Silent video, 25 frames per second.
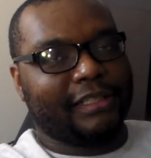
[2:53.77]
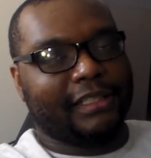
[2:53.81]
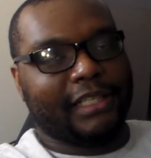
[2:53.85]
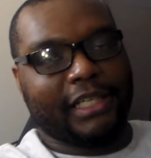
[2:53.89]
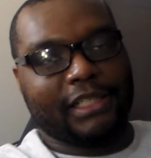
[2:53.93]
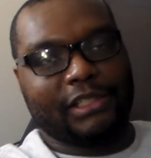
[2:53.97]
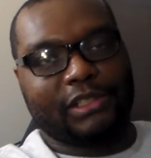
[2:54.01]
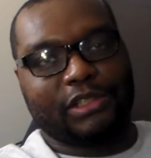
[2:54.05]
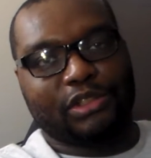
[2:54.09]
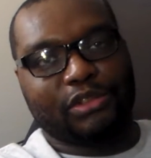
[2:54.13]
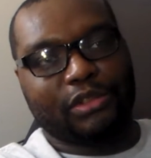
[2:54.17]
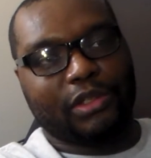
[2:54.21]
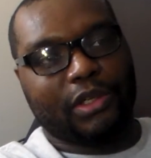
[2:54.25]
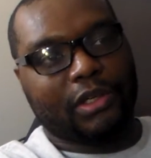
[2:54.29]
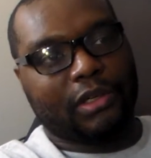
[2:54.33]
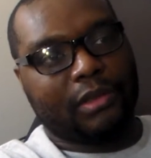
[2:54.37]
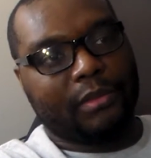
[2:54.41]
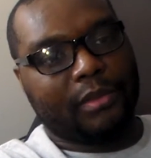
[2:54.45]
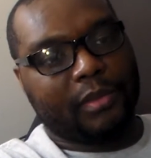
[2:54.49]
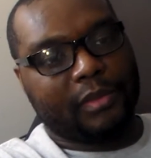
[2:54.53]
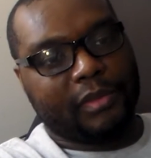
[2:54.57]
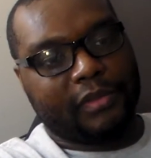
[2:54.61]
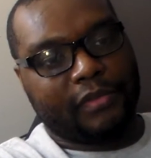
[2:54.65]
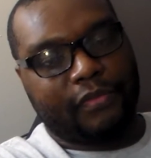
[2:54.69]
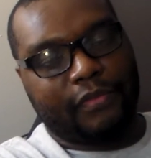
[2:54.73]
They
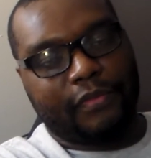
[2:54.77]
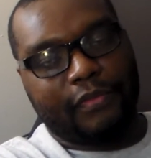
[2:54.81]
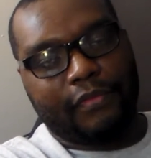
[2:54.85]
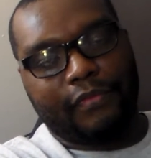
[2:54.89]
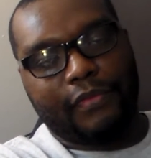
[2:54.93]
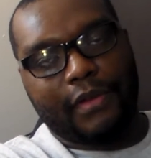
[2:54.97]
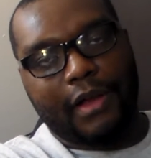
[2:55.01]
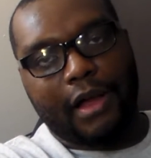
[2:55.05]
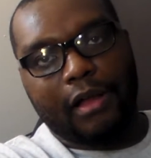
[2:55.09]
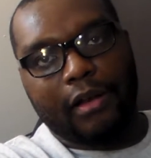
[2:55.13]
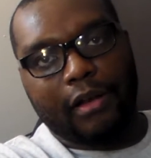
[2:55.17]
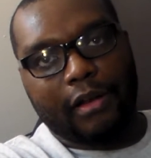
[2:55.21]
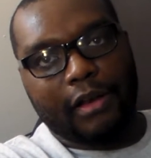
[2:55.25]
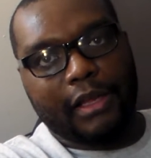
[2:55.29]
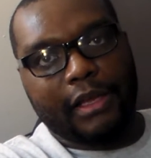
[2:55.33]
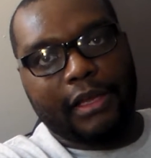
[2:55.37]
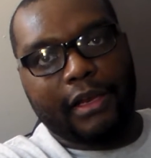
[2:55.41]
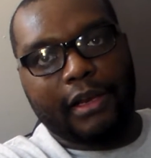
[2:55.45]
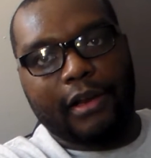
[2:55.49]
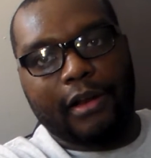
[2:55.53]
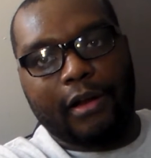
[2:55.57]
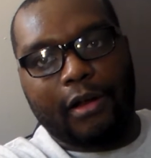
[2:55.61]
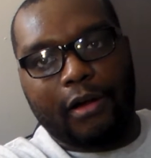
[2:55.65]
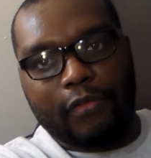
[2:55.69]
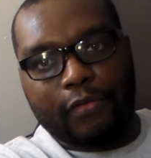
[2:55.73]
struggled. Fowler
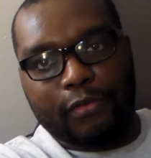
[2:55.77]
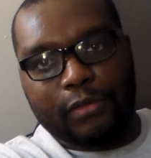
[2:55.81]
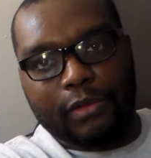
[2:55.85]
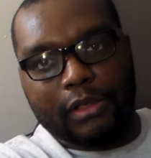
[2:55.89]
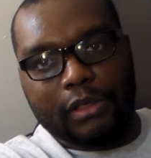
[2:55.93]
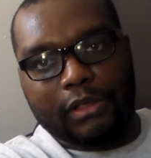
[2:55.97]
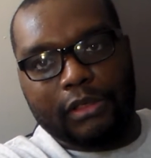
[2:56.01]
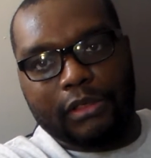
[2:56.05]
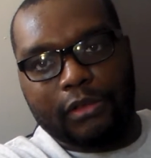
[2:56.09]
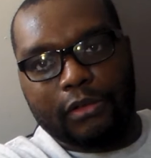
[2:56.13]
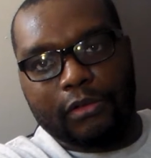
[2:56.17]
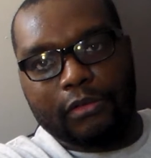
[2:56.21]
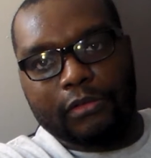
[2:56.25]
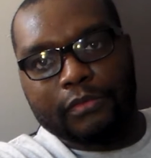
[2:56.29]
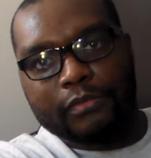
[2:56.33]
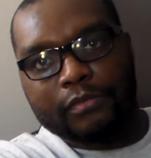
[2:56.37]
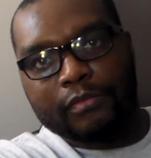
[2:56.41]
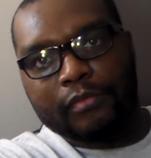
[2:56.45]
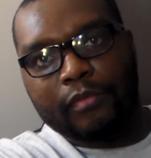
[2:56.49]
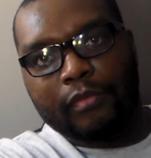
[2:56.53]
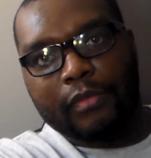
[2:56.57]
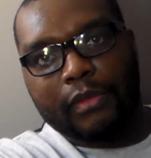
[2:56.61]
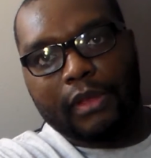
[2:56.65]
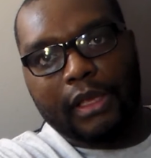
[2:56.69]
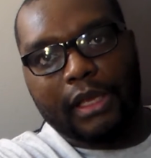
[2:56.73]
led it off with a
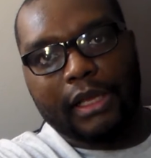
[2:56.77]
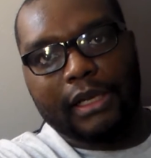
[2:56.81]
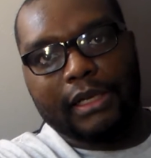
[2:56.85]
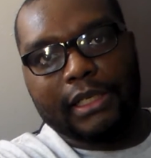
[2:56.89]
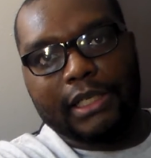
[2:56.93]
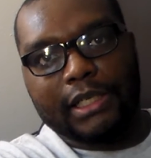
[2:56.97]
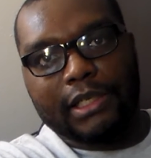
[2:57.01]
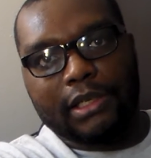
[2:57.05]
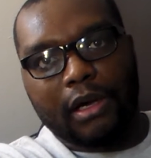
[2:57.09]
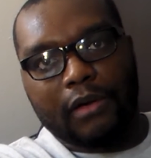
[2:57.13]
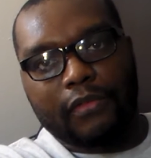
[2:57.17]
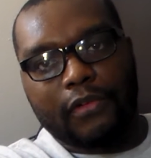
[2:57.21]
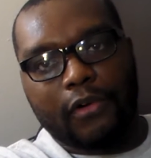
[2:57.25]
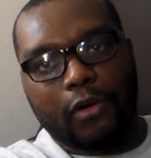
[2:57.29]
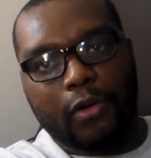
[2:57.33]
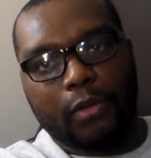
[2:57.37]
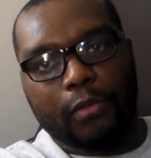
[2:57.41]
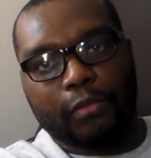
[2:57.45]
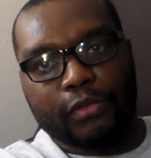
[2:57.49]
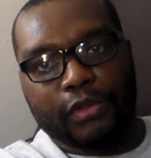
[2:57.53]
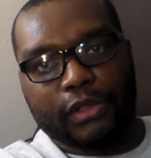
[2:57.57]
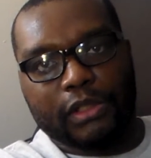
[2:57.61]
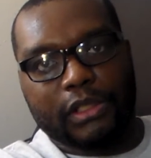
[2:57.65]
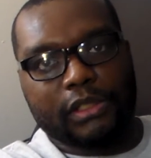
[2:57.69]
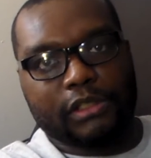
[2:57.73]
leadoff
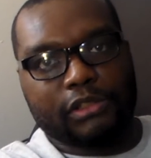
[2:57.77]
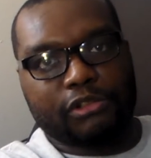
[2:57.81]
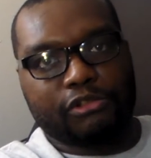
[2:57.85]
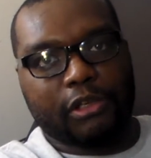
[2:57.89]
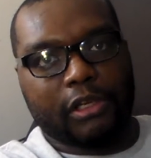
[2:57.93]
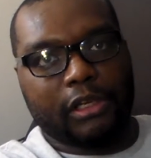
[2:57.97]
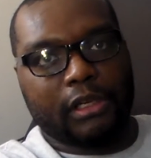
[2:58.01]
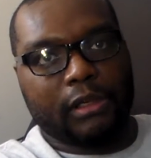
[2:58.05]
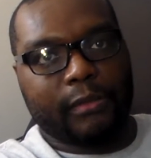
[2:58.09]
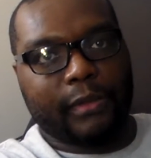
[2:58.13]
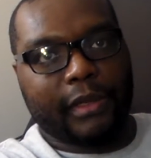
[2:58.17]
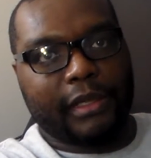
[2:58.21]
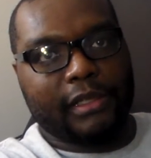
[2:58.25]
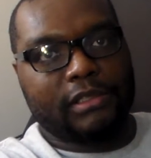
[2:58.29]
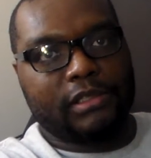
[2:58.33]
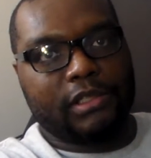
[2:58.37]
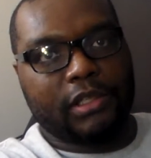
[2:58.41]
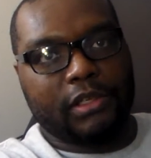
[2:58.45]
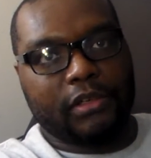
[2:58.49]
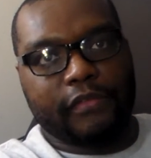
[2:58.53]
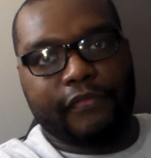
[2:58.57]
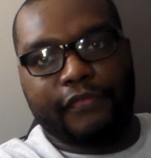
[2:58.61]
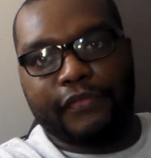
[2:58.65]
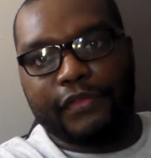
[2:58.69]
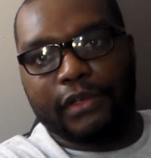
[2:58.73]
home run straight away
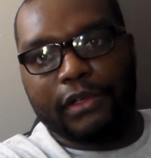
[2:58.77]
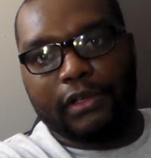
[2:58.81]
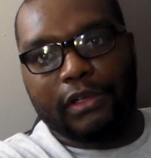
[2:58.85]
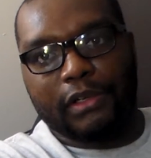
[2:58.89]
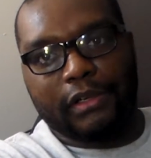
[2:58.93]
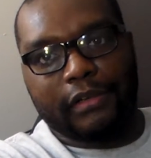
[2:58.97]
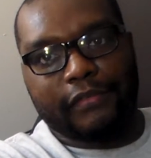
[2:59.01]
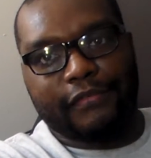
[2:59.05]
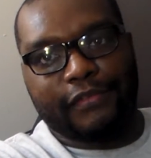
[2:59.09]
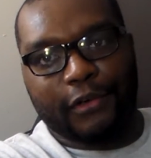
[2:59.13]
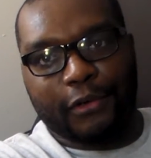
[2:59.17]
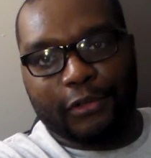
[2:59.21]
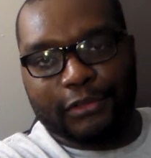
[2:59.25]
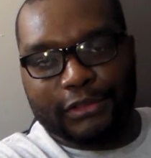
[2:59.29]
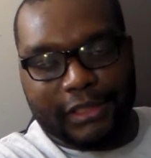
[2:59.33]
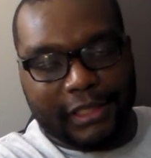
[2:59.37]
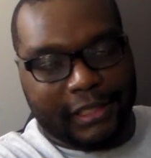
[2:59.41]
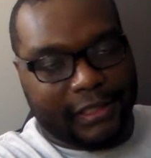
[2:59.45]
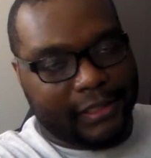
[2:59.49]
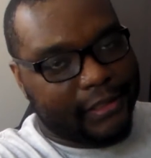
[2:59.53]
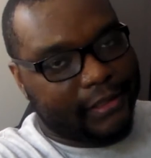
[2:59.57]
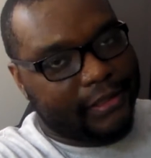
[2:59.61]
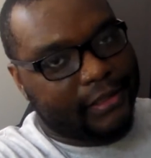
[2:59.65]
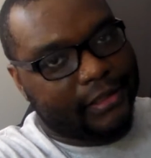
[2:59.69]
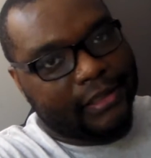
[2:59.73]
center field in the first
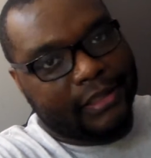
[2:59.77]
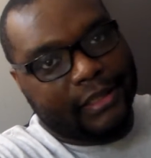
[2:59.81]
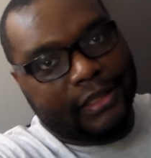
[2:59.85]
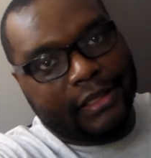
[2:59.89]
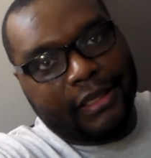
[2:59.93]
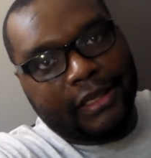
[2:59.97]
inning.